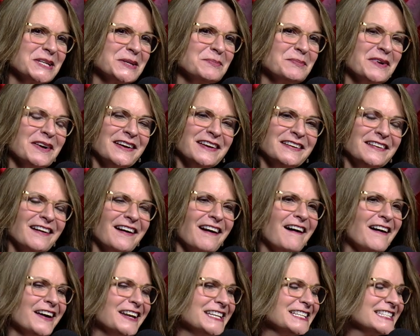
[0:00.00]
But
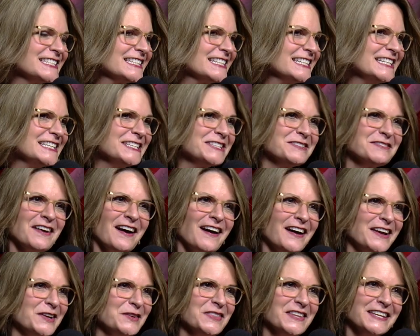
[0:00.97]
honestly, I
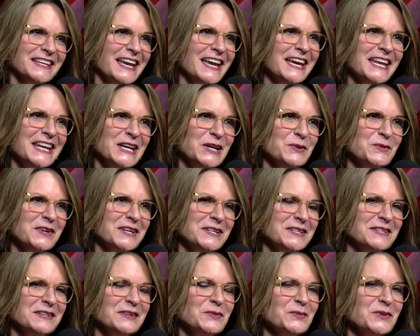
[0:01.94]
don't think anyone